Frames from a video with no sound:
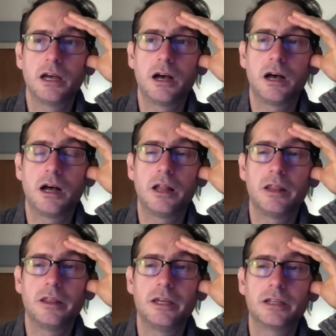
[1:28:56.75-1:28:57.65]
uh,
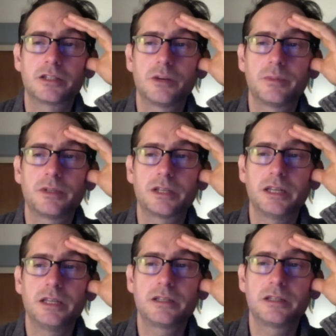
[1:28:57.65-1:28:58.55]
the Esopus
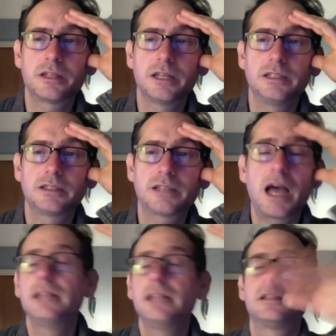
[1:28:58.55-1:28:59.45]
is
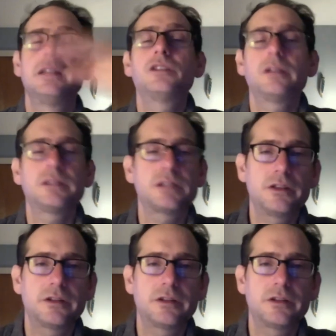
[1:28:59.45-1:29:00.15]
entire. So that's the other